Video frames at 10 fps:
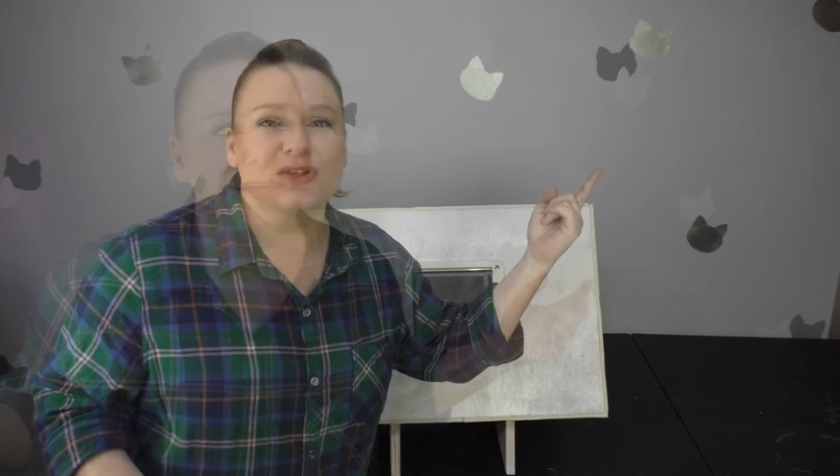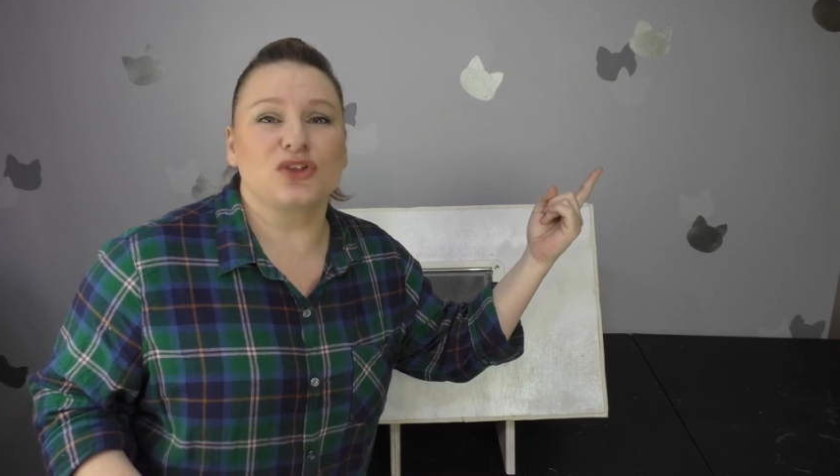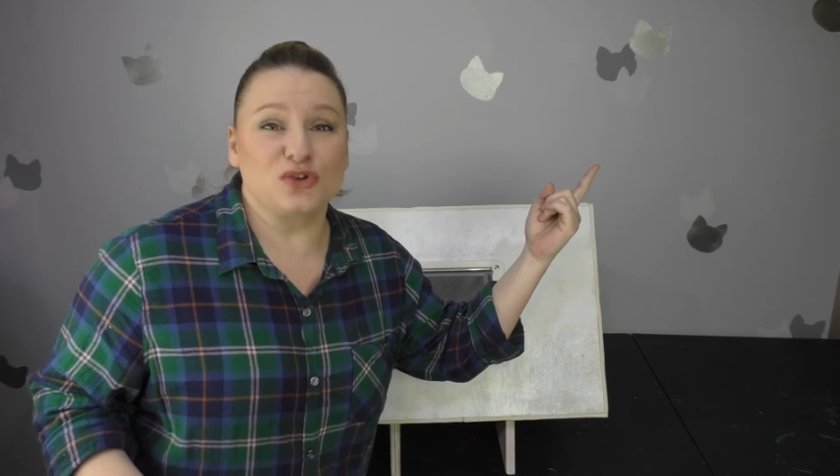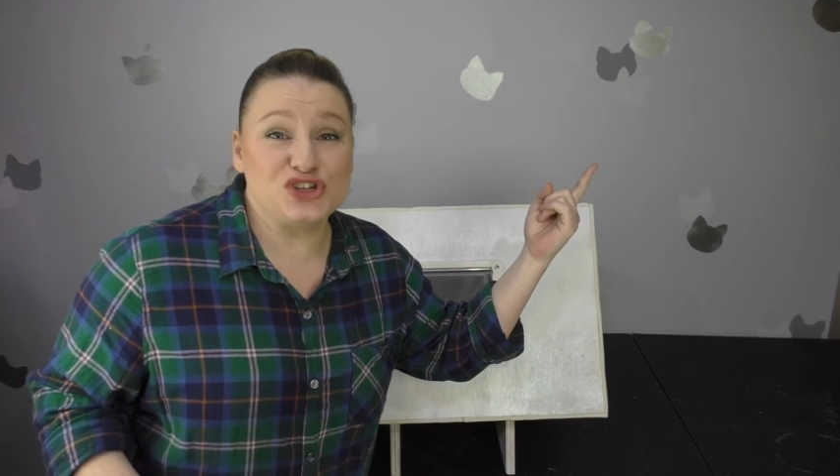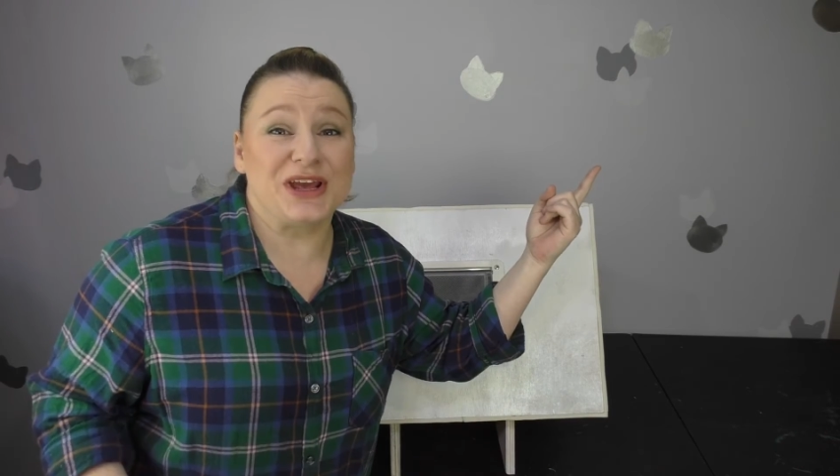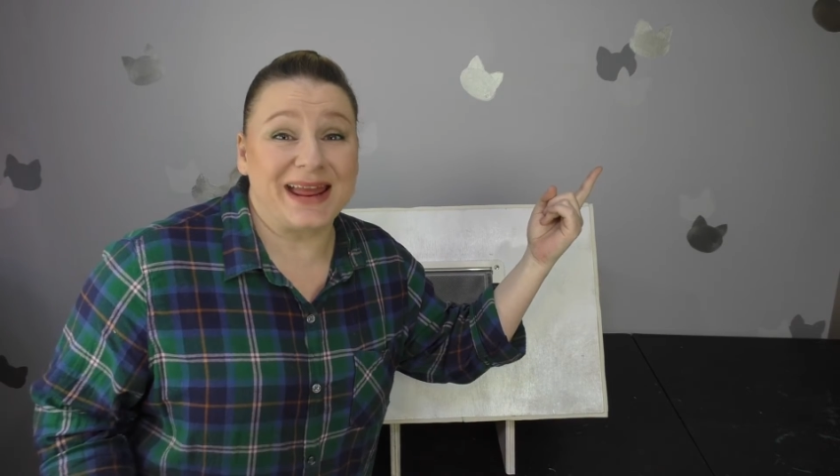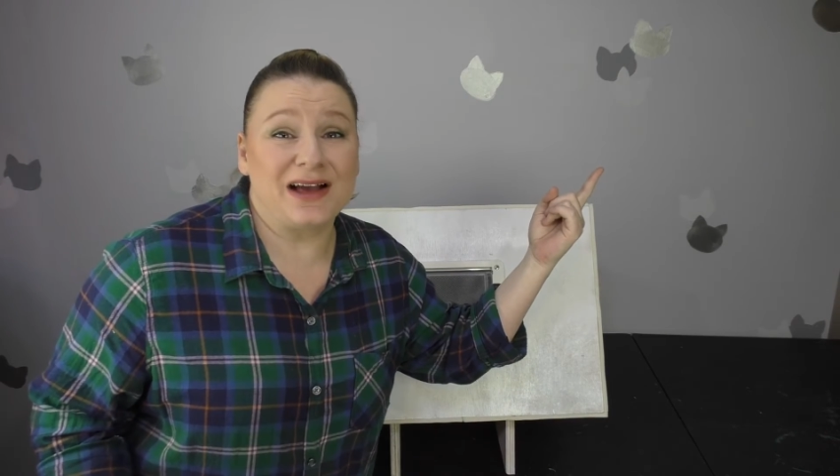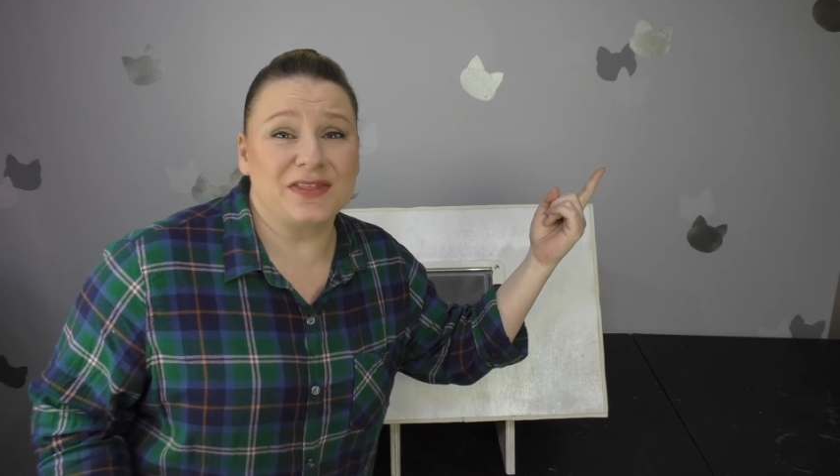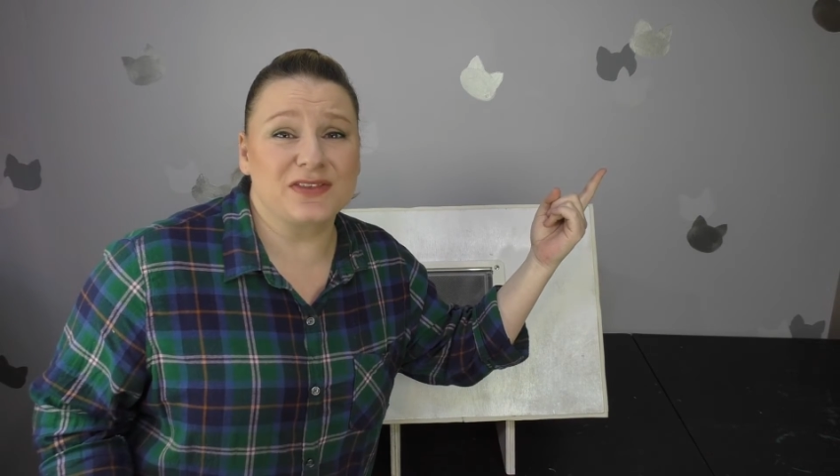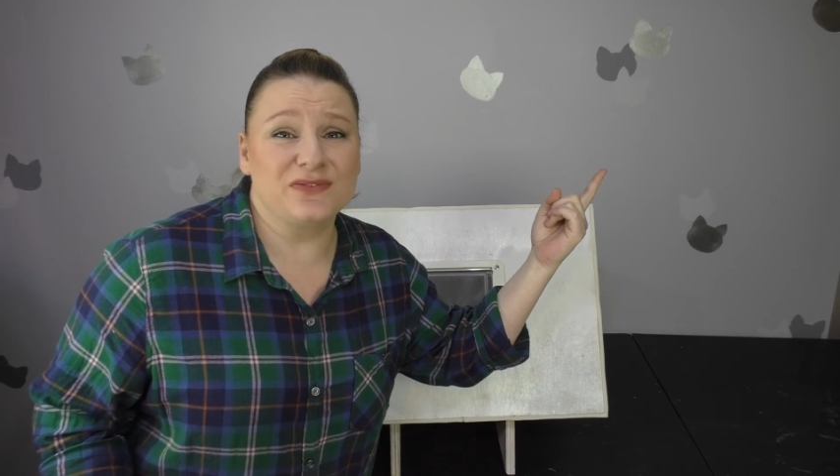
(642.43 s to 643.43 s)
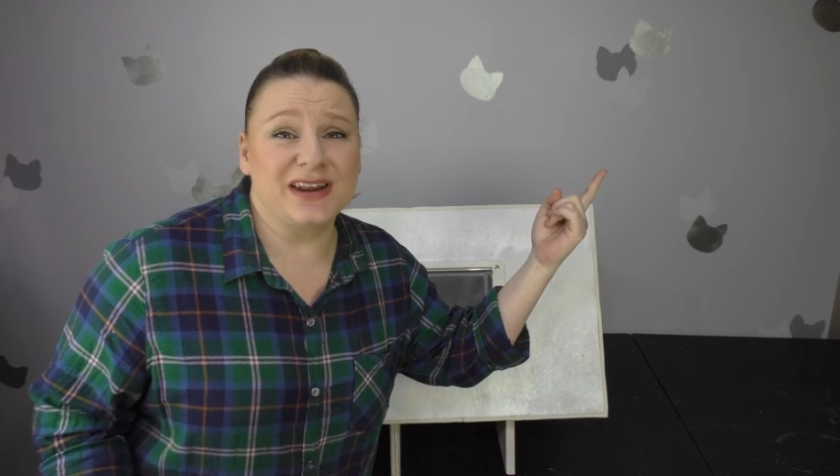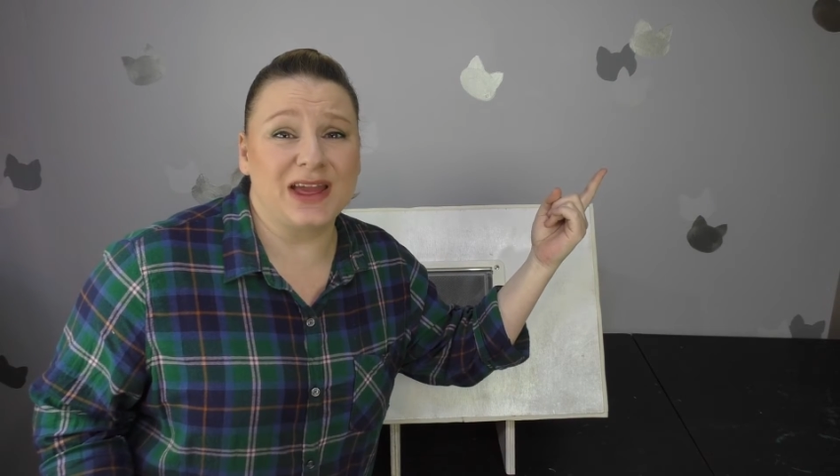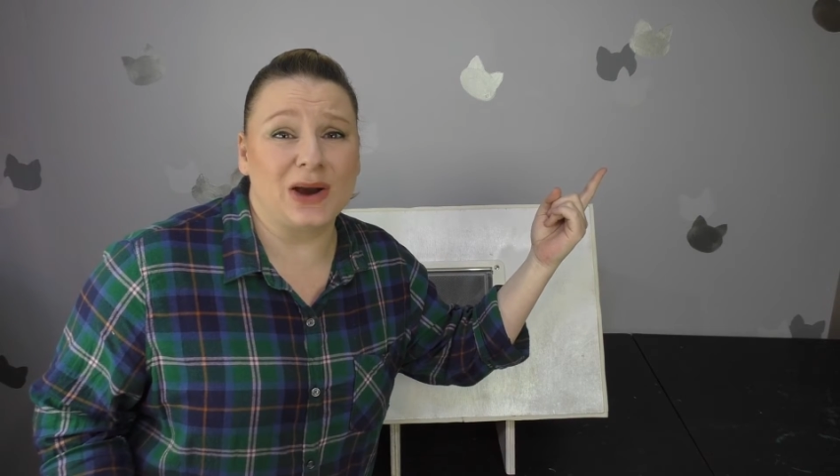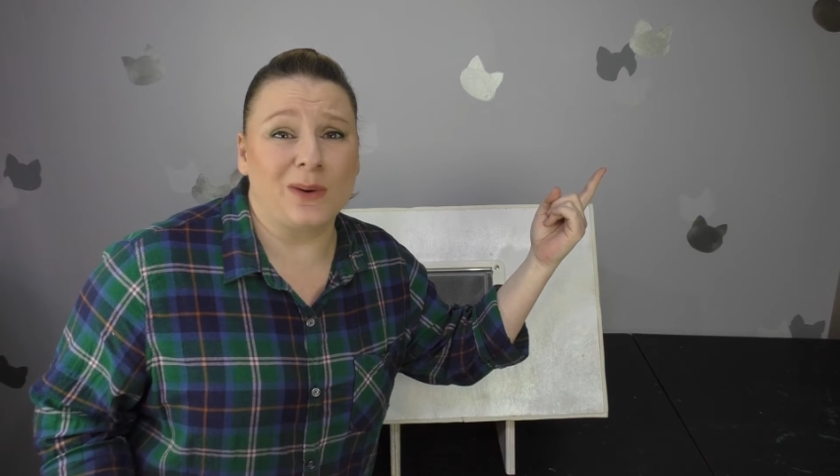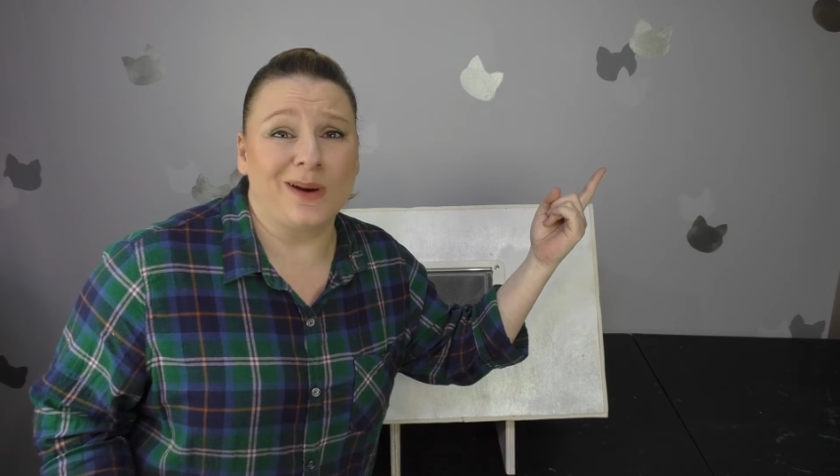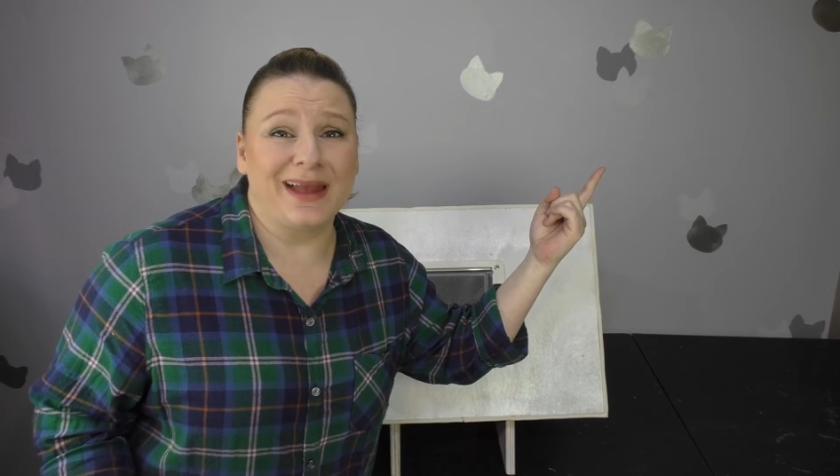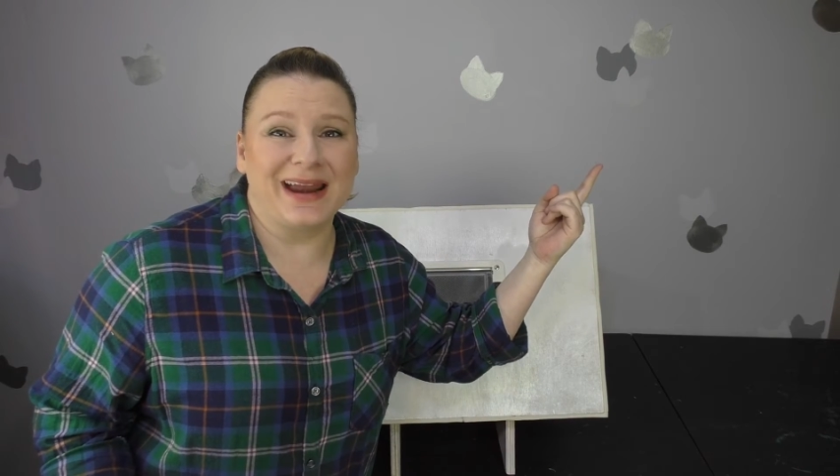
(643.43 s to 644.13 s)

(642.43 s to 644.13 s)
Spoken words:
So check out this video.